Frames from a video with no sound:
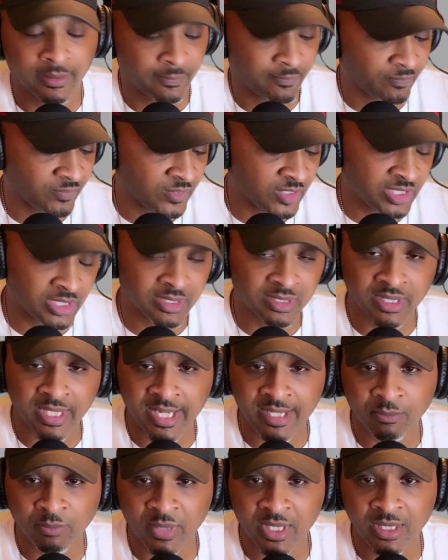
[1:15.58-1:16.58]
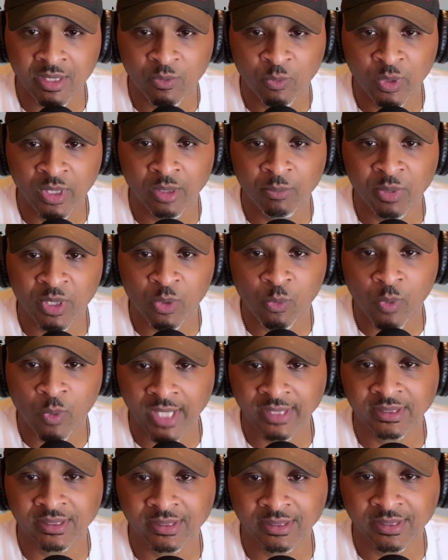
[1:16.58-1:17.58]
just like me. We'll be
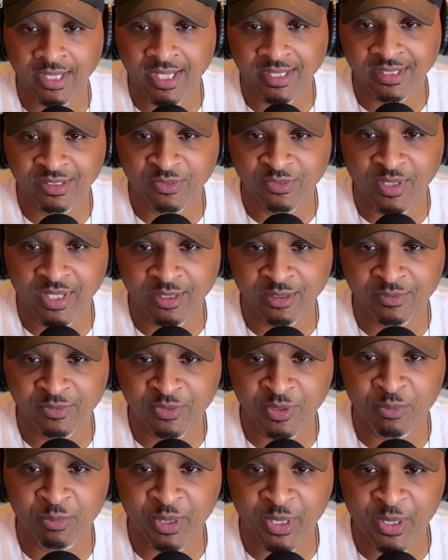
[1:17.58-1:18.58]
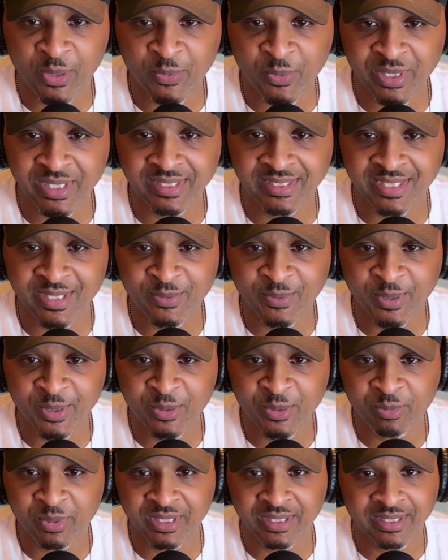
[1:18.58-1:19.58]
watching college football week
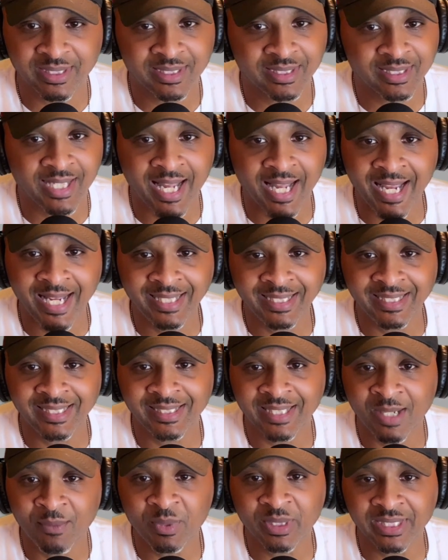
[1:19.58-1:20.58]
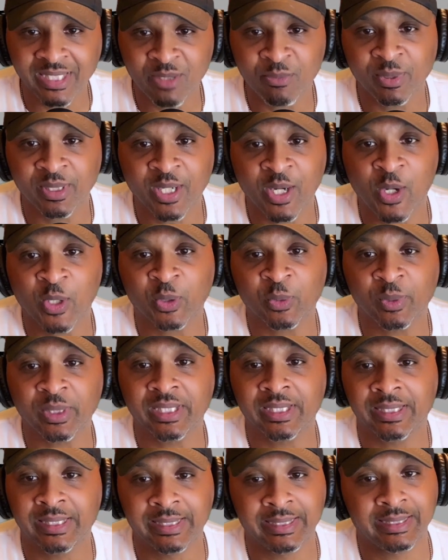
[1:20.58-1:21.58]
0, but I'm going to keep it all the
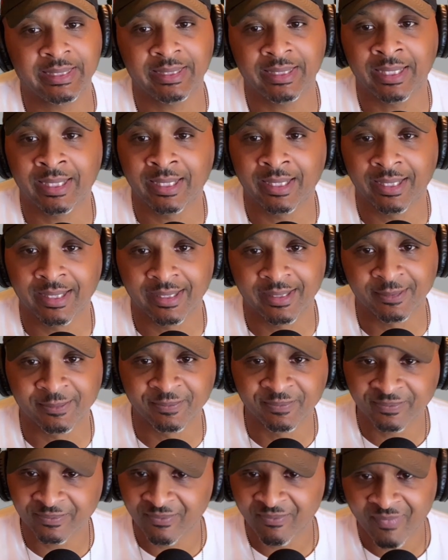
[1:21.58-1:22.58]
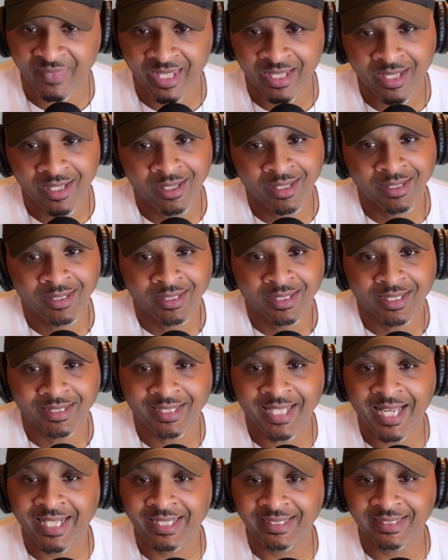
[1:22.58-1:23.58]
way 100. A
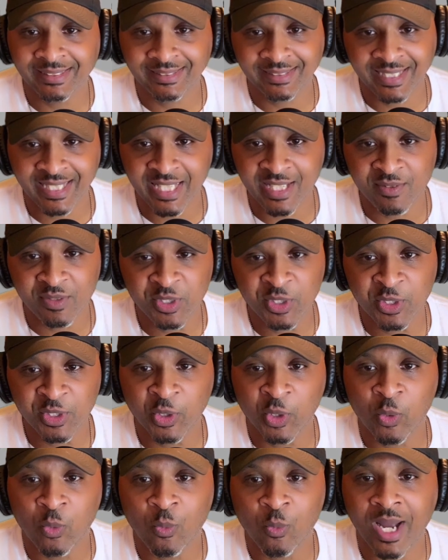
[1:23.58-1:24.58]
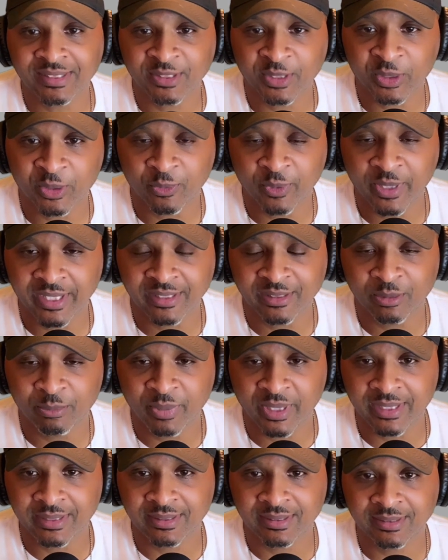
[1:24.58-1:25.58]
lot of these teams you don't watch on a regular
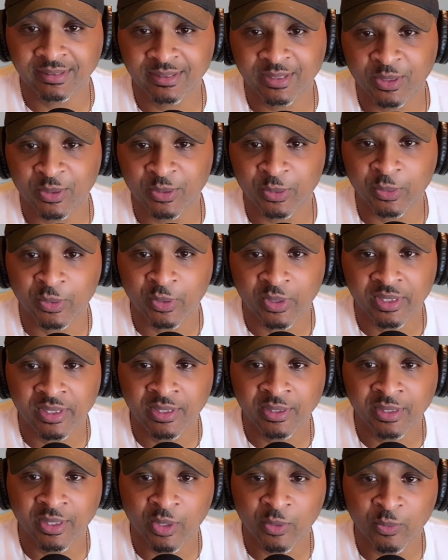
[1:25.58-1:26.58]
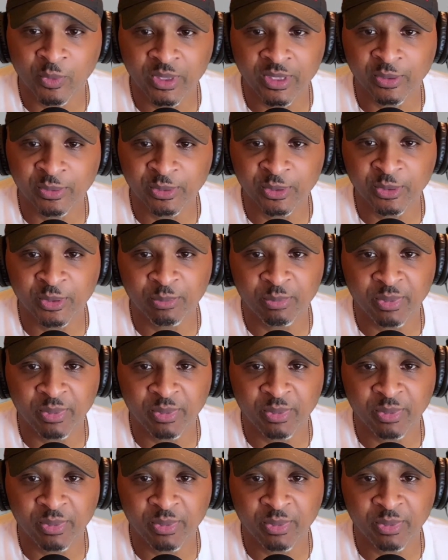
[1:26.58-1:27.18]
basis, so we're gonna do the